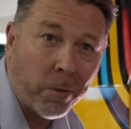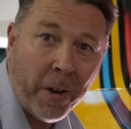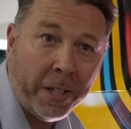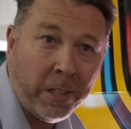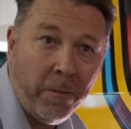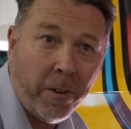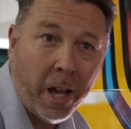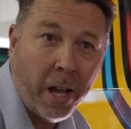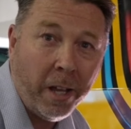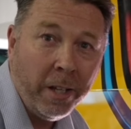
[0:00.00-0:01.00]
reflective
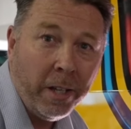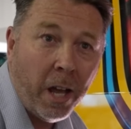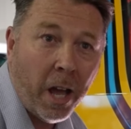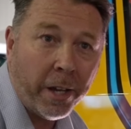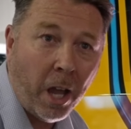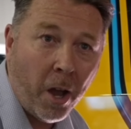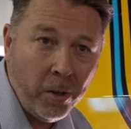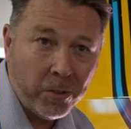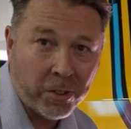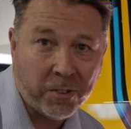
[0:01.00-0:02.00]

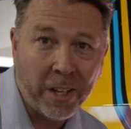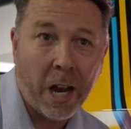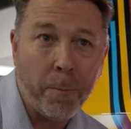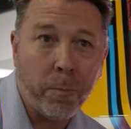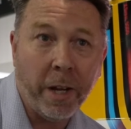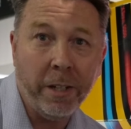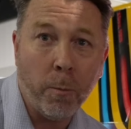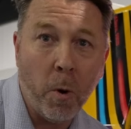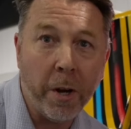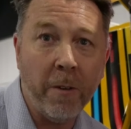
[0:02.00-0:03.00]
cones to set up in
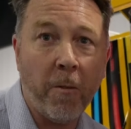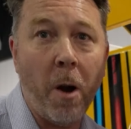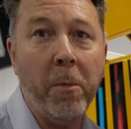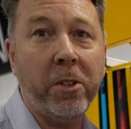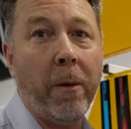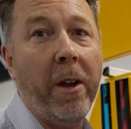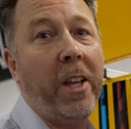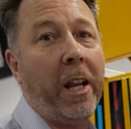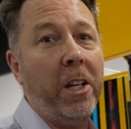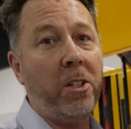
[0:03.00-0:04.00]
the work environment so our
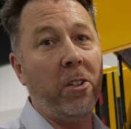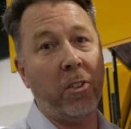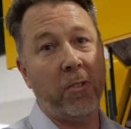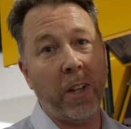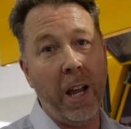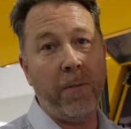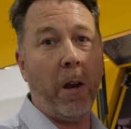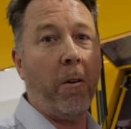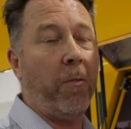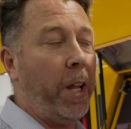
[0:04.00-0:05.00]
technicians are safe,
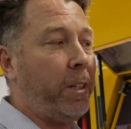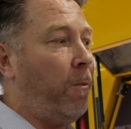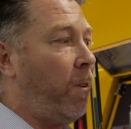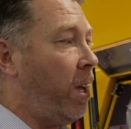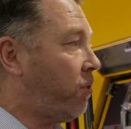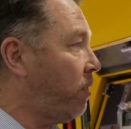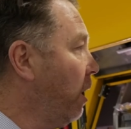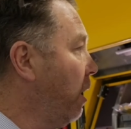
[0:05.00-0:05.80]
the reflective vests.